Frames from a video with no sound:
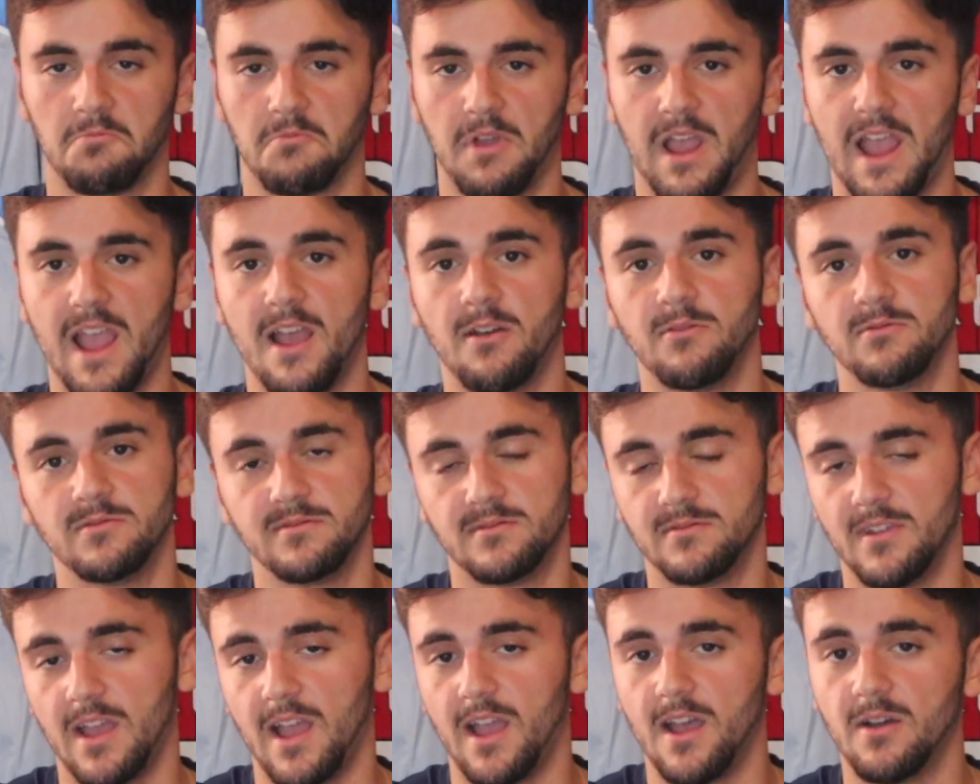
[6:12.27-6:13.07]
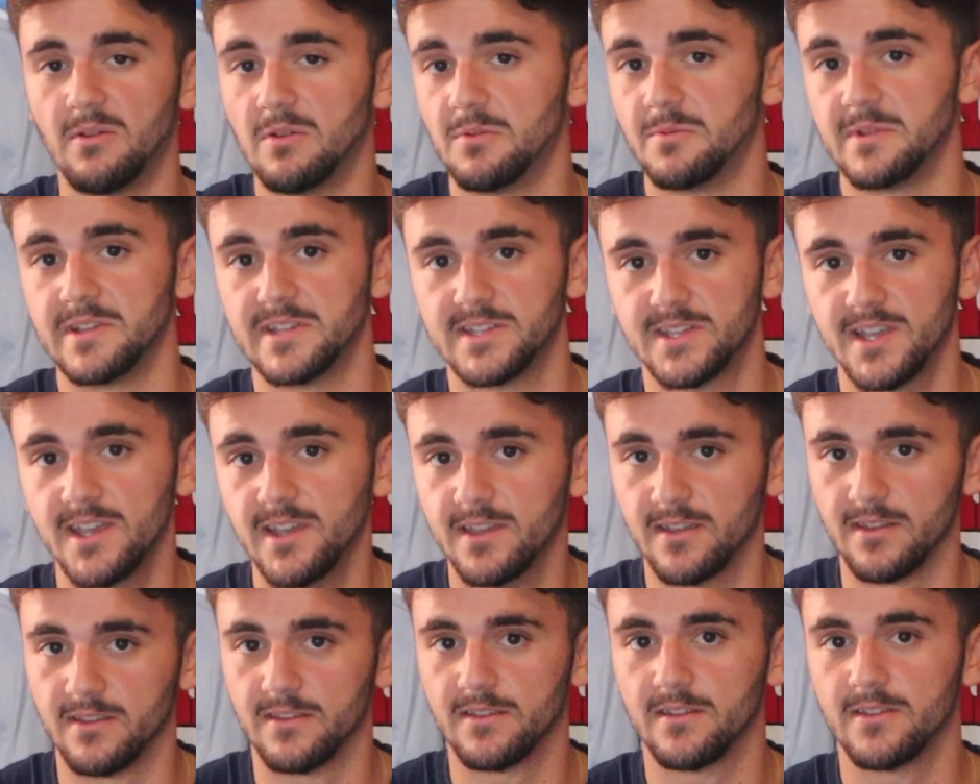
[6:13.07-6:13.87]
how are we
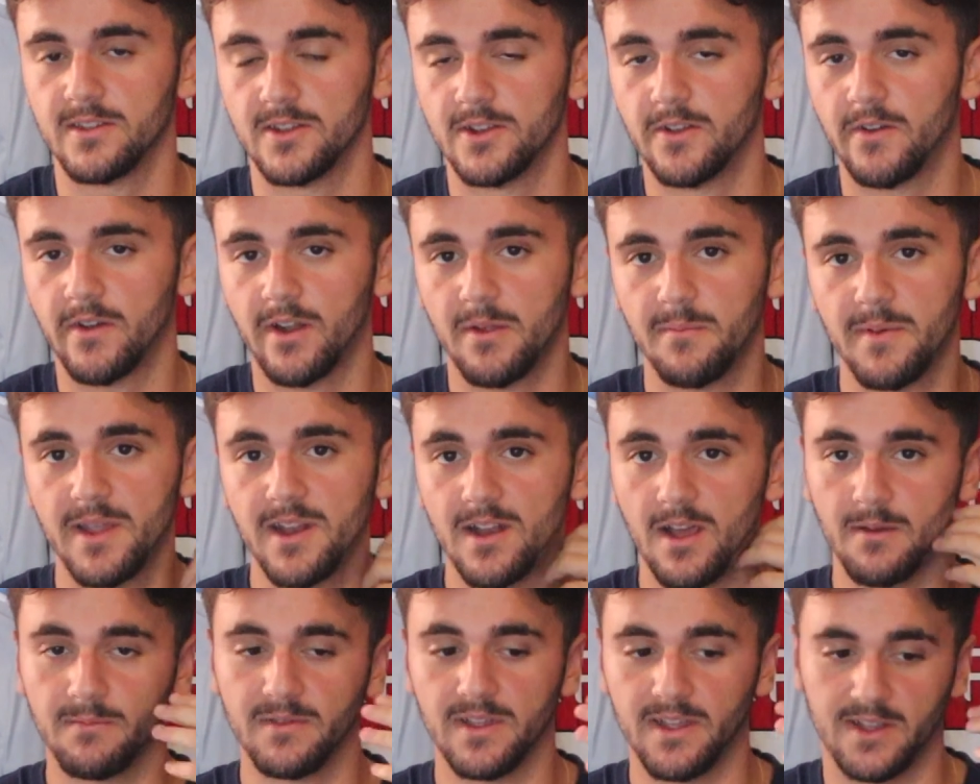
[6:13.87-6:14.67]
second? You know what I mean?